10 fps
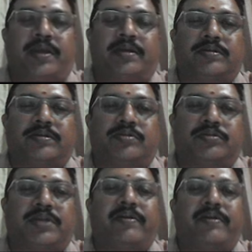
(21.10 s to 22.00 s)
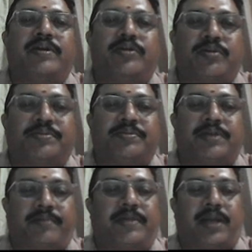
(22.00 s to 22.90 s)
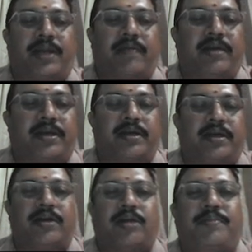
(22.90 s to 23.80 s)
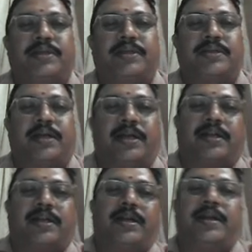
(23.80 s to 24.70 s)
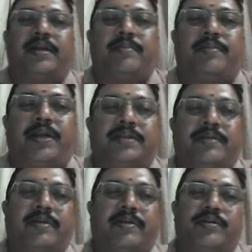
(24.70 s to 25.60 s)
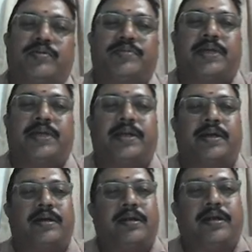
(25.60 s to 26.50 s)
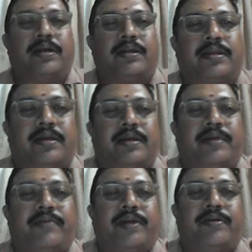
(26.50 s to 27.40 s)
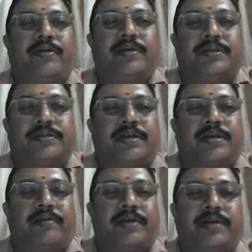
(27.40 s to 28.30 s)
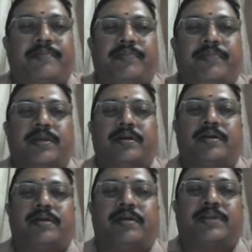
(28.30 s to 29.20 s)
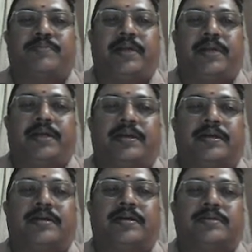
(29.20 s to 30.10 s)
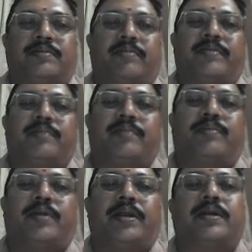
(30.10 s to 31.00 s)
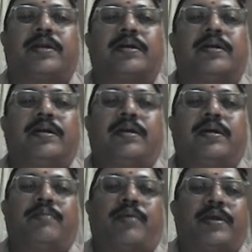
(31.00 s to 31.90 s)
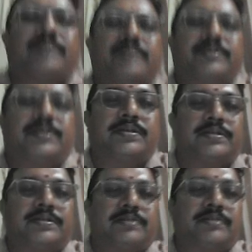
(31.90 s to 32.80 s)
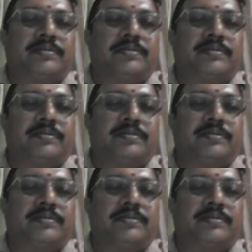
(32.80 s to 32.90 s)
into 7 groups, relevant topics connected and made 7 groups, and the video is covered, explained some of the important points which is